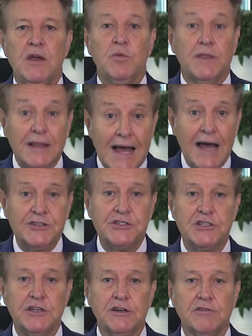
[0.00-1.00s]
with the
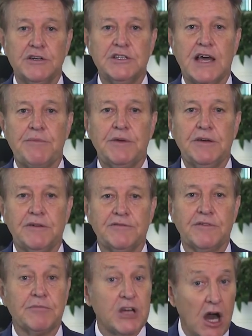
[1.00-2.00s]
largest increase coming
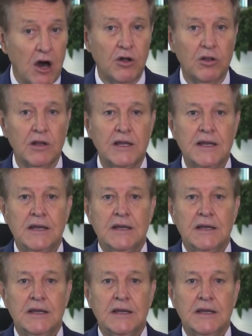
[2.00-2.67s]
from coal.